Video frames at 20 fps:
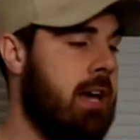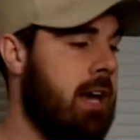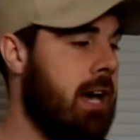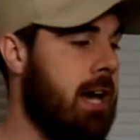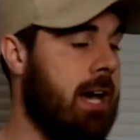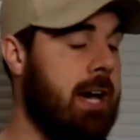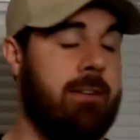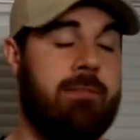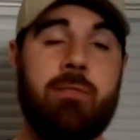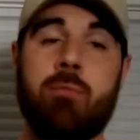
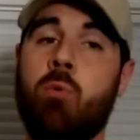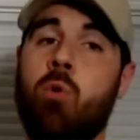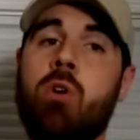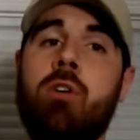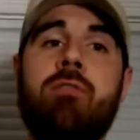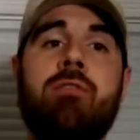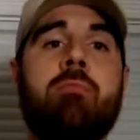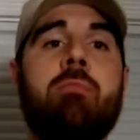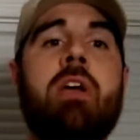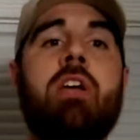Uh, for
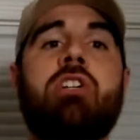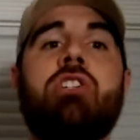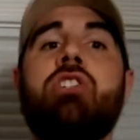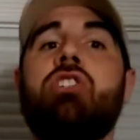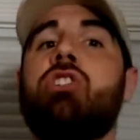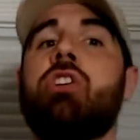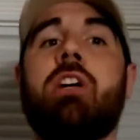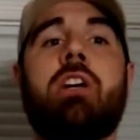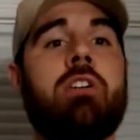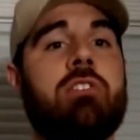more
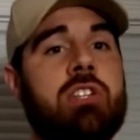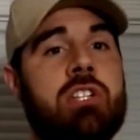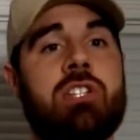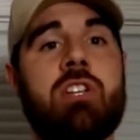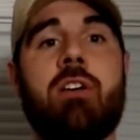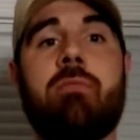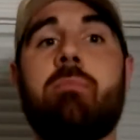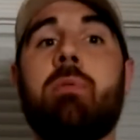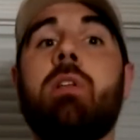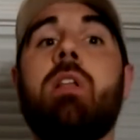information, check out the
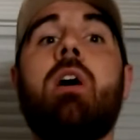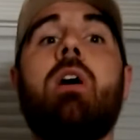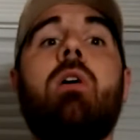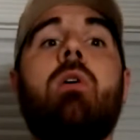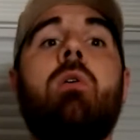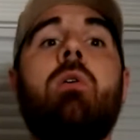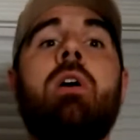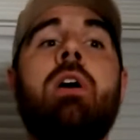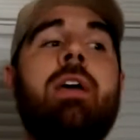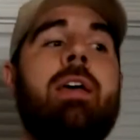stuff
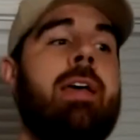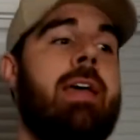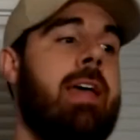below.